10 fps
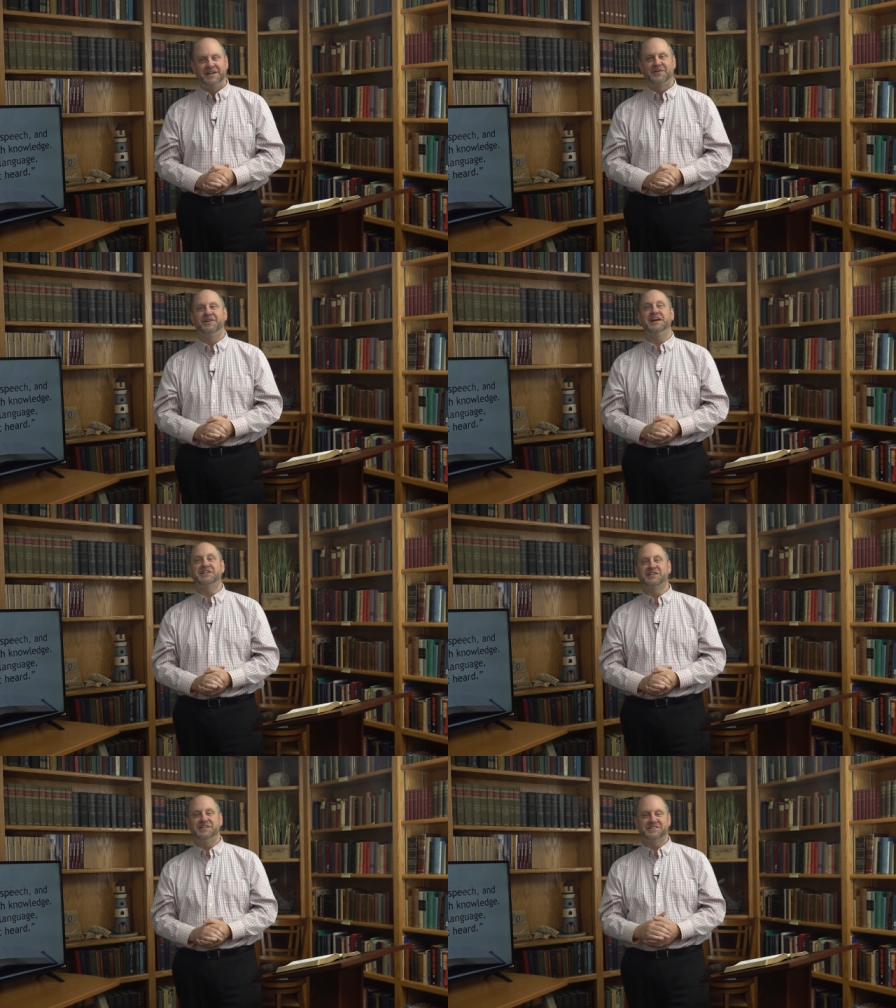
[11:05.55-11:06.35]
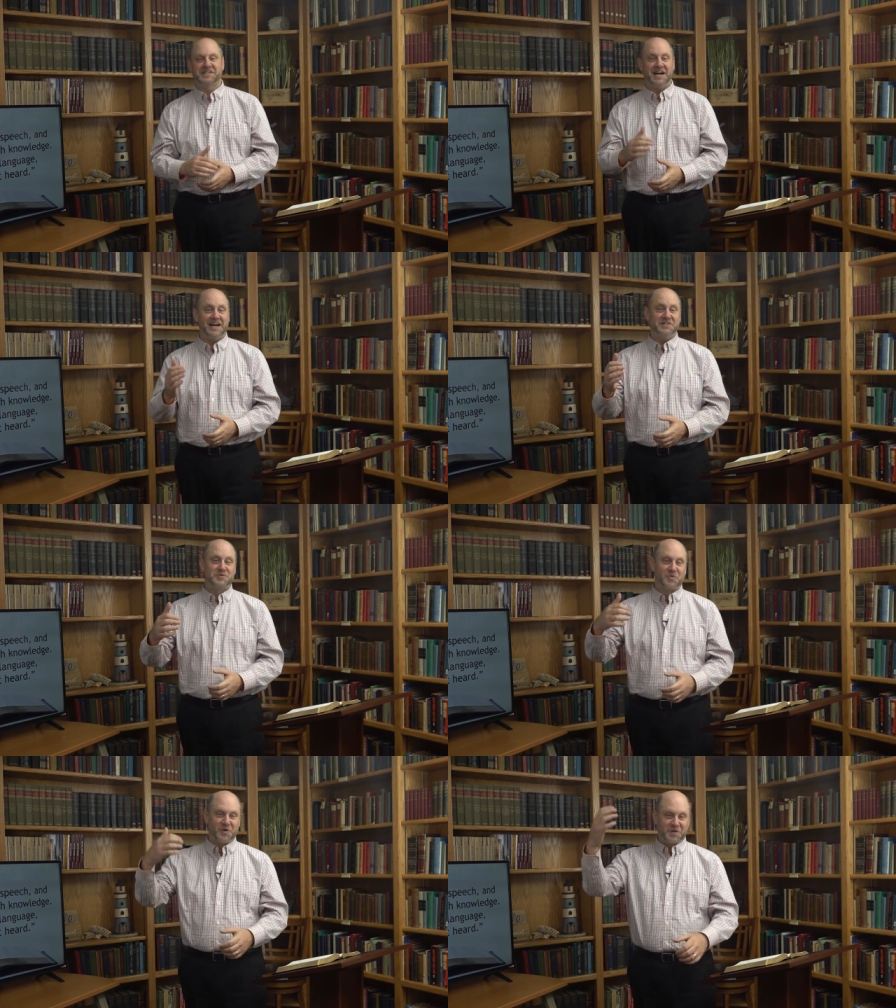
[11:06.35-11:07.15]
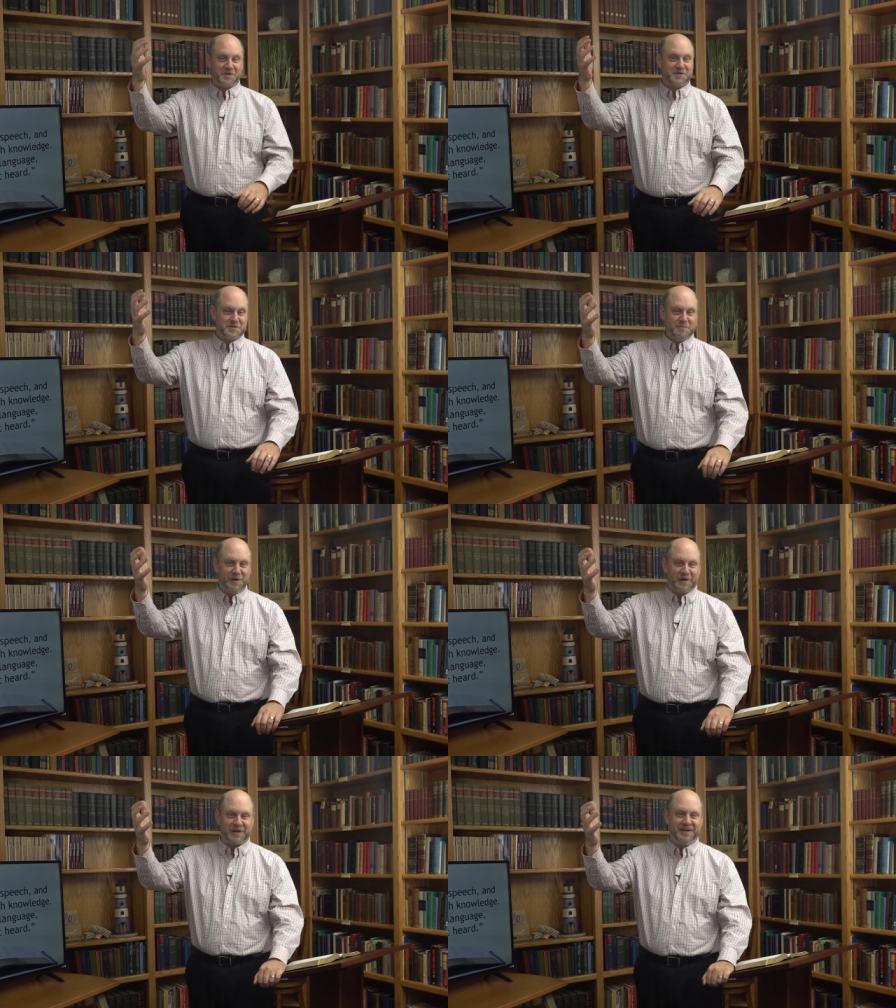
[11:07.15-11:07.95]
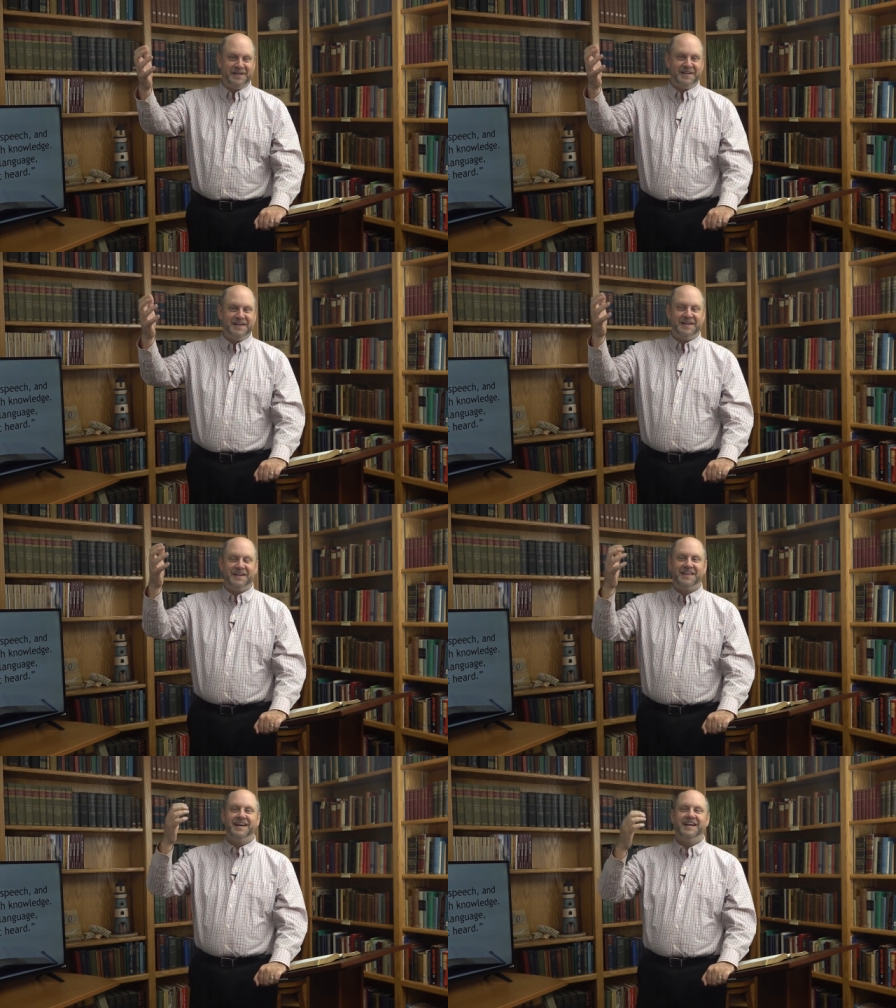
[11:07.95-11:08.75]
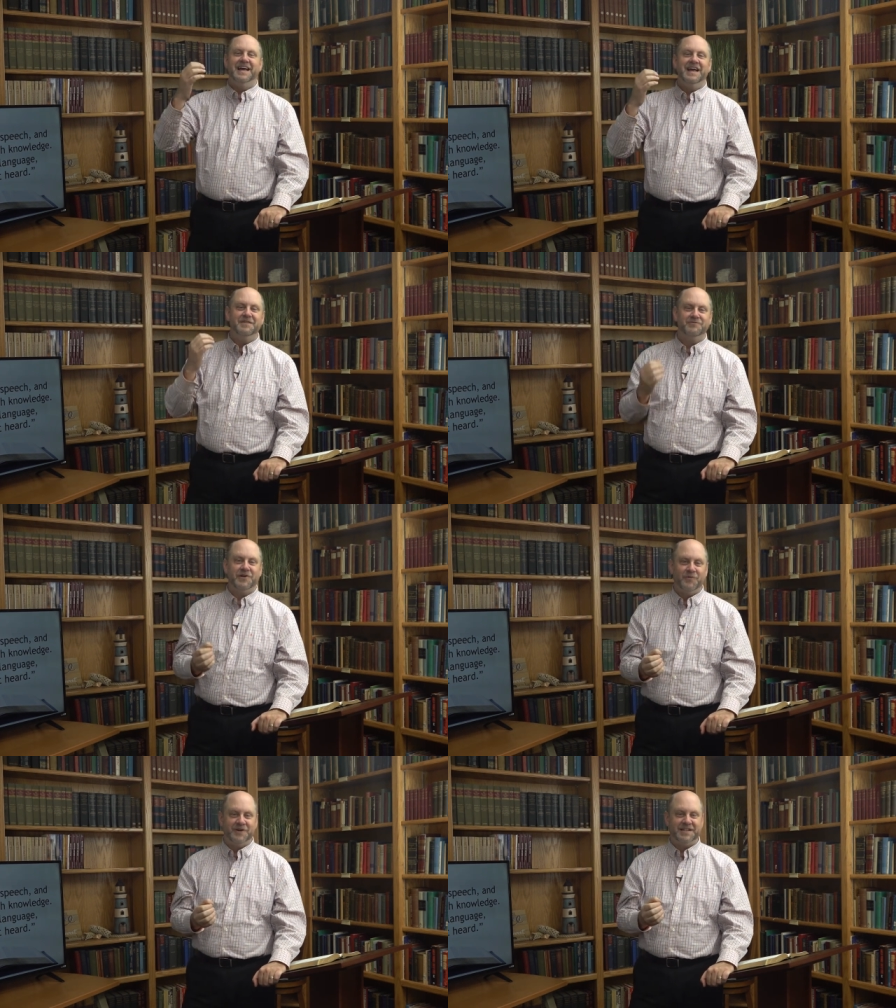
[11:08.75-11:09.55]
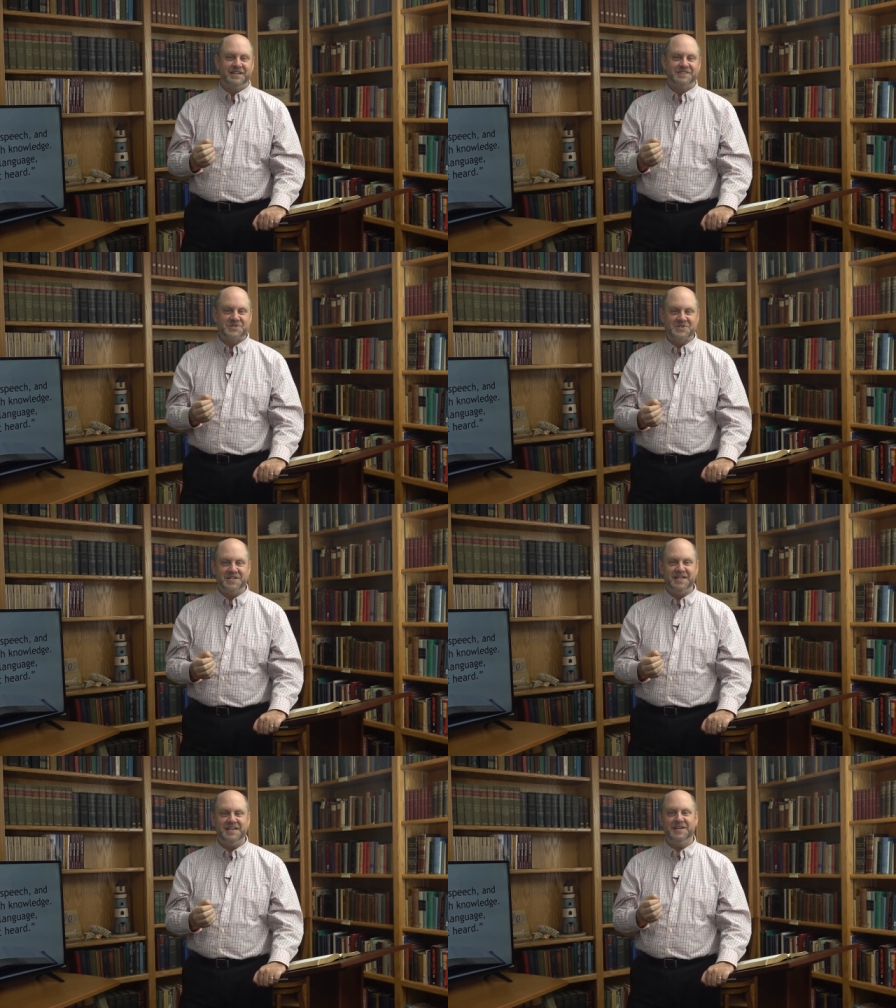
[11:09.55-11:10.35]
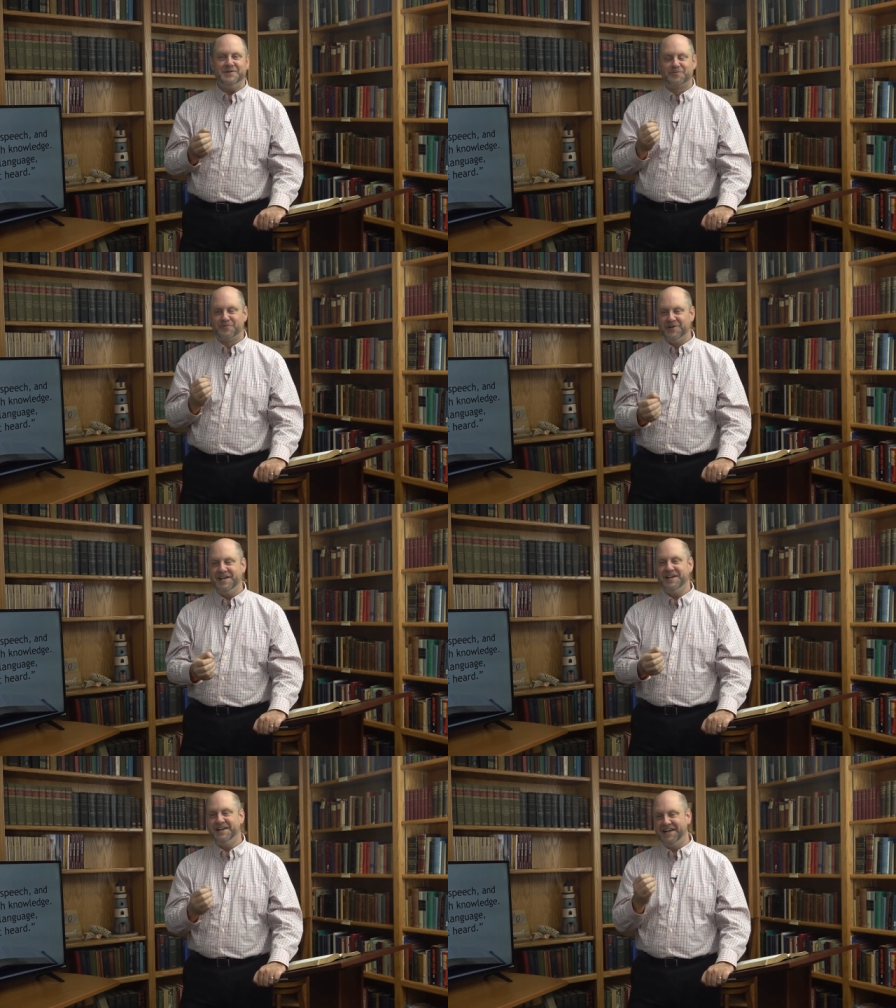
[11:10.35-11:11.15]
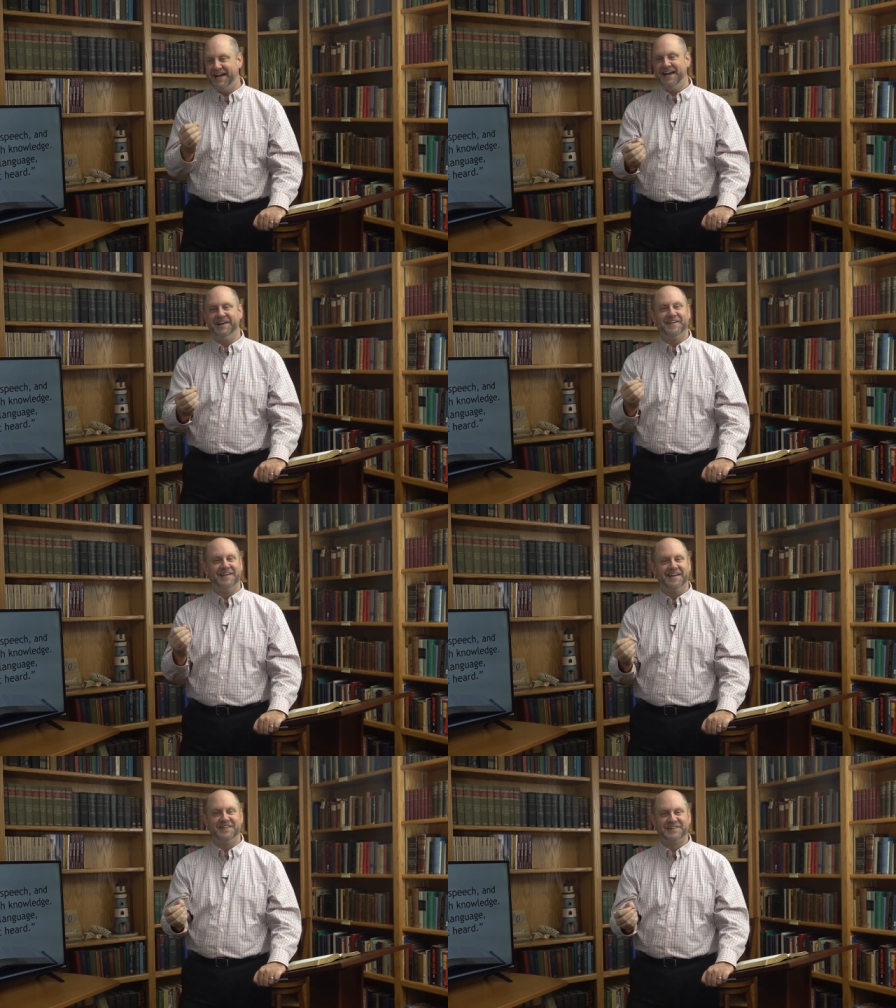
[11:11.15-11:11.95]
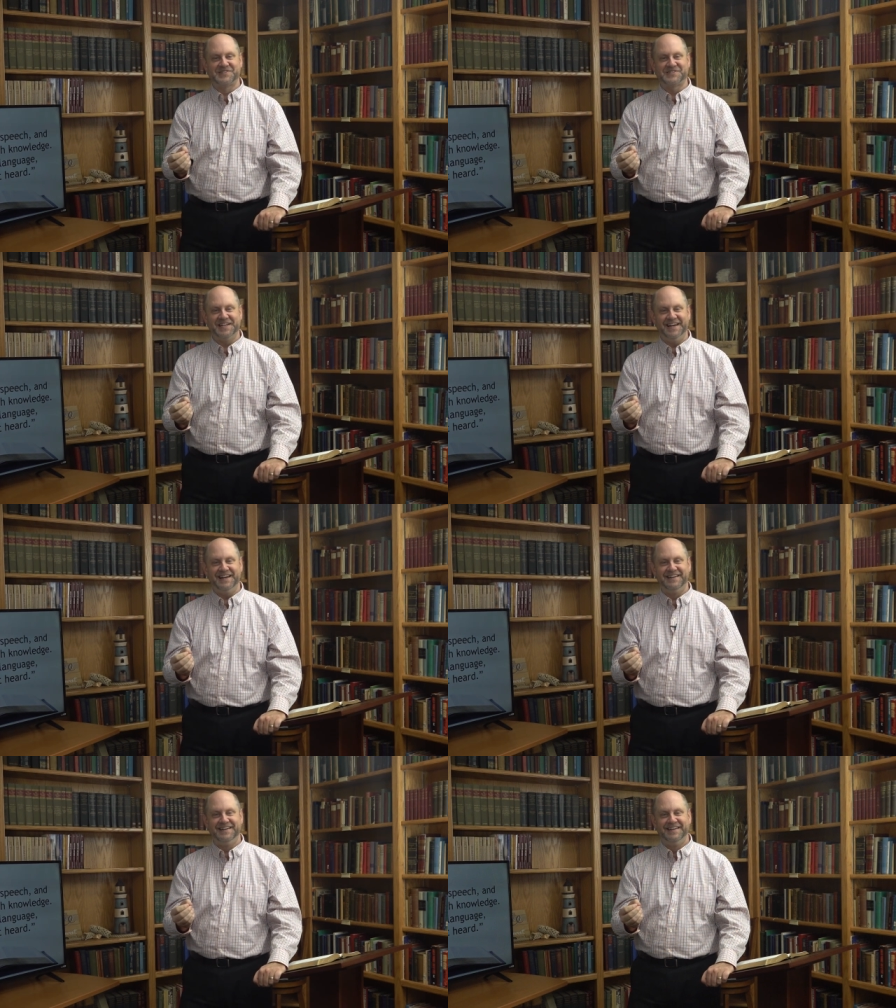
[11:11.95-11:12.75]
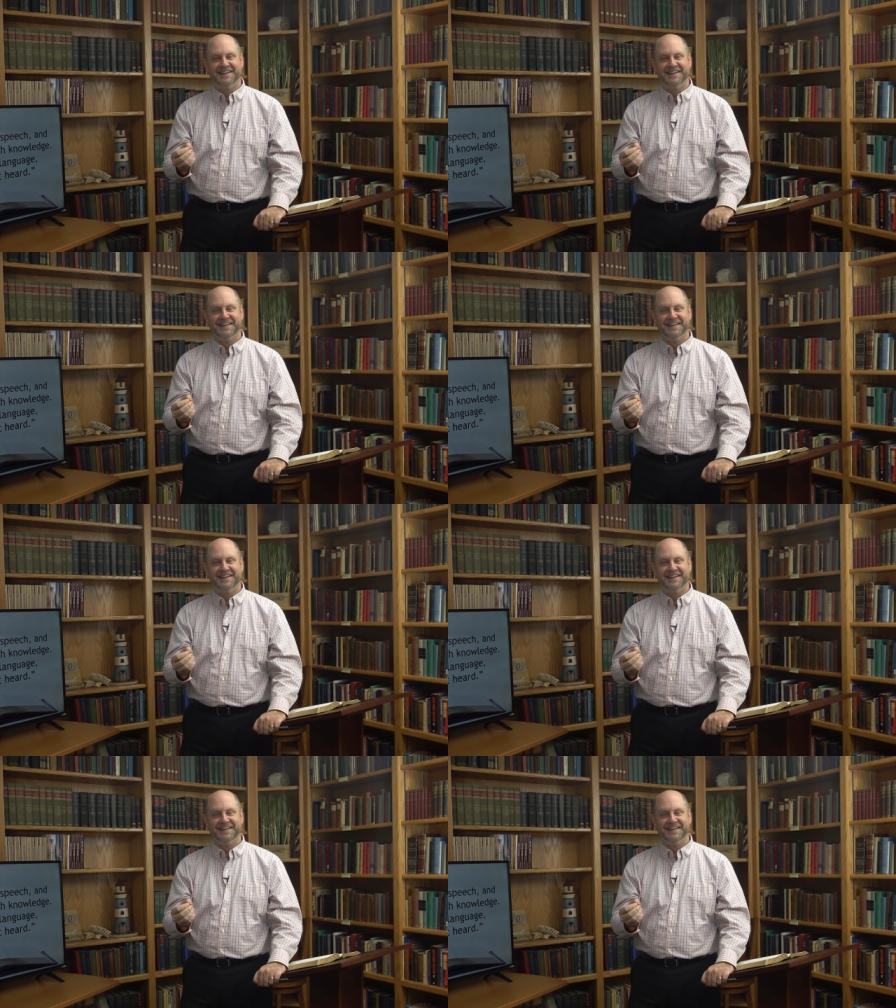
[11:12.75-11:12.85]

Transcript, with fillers: Creation is God's wordless book that everyone can see, read, hear, and understand.